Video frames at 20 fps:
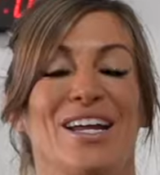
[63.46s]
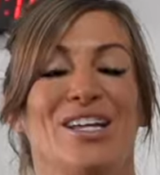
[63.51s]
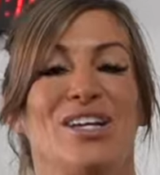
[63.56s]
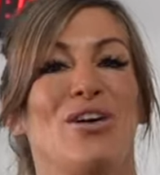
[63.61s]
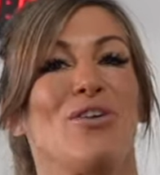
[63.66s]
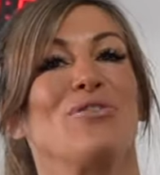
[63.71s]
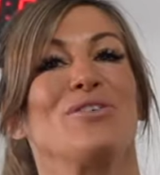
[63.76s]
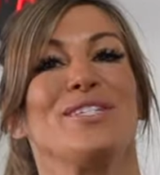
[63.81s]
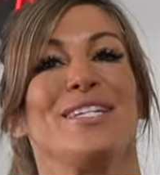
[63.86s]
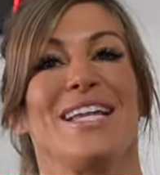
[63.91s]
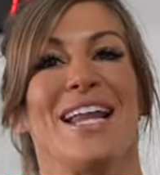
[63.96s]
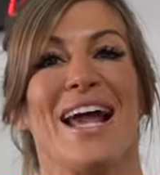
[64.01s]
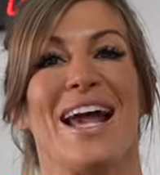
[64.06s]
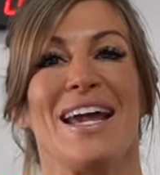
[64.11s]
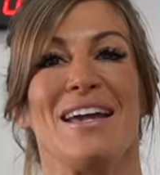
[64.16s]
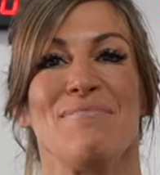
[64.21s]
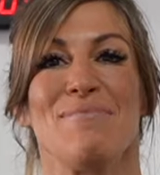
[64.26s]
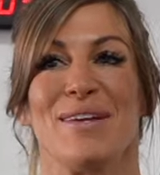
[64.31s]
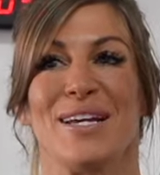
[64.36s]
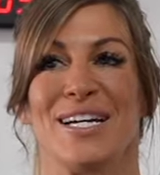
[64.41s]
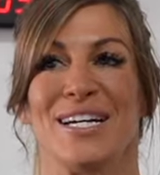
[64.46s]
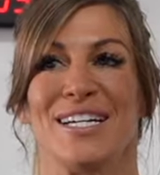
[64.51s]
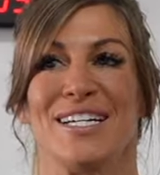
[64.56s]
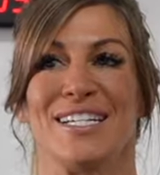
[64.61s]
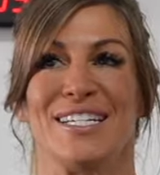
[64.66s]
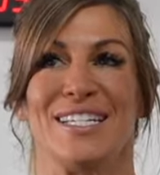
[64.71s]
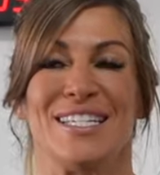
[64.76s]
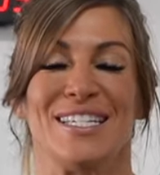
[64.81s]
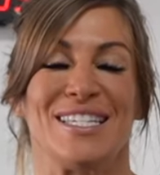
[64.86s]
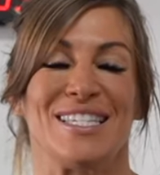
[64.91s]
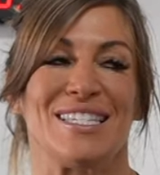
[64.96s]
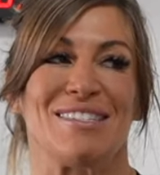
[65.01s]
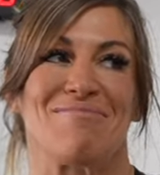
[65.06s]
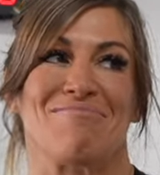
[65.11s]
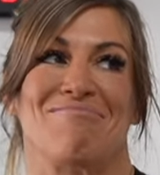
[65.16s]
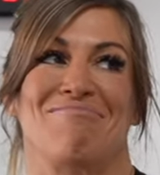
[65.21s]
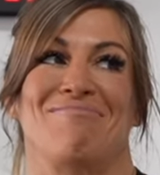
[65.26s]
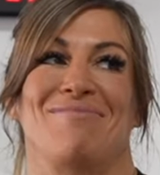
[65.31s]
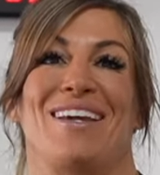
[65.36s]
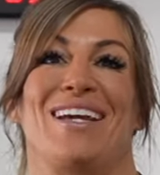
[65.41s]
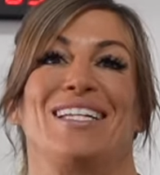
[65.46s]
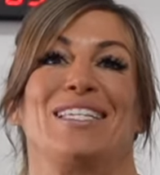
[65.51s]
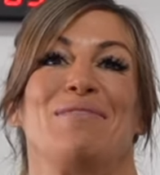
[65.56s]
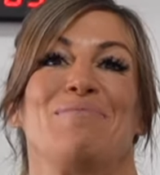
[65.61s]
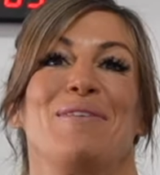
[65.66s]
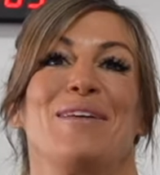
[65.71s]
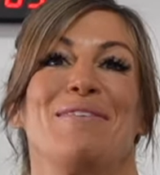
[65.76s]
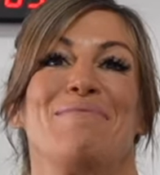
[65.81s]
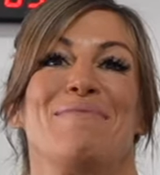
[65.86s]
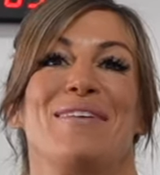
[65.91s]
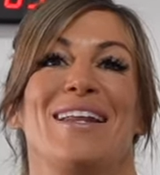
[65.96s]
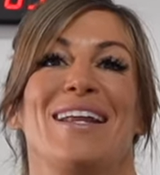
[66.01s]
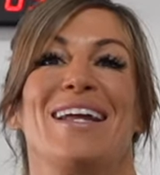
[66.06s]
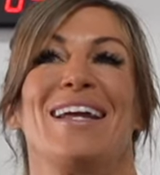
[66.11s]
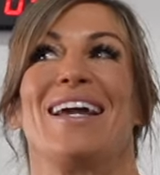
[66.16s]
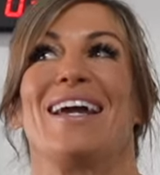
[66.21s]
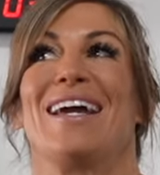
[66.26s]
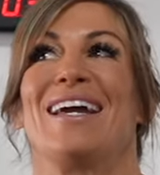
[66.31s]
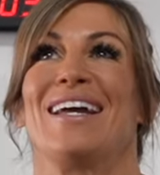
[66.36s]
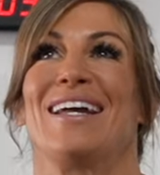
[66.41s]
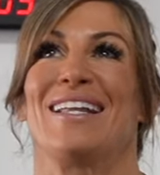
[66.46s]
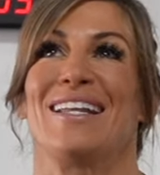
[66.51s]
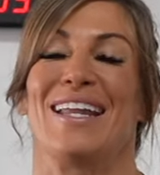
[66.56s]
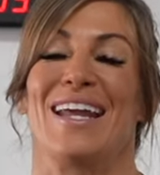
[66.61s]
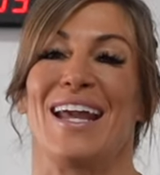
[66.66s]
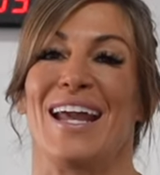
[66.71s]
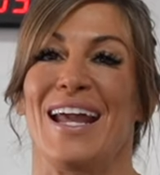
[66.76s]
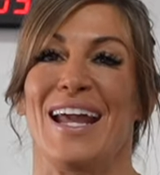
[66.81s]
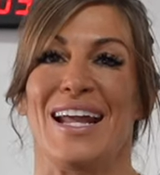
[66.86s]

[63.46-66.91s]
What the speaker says: yoke today because it's been a minute, and